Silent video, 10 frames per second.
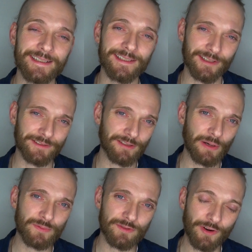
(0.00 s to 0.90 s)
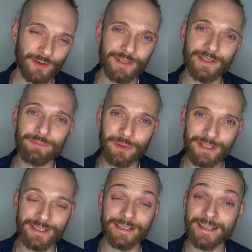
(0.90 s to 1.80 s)
and the ground's rocky and
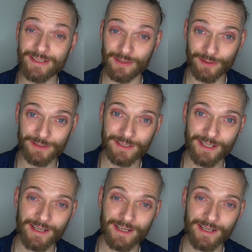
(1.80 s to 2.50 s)
muddy, and it's not.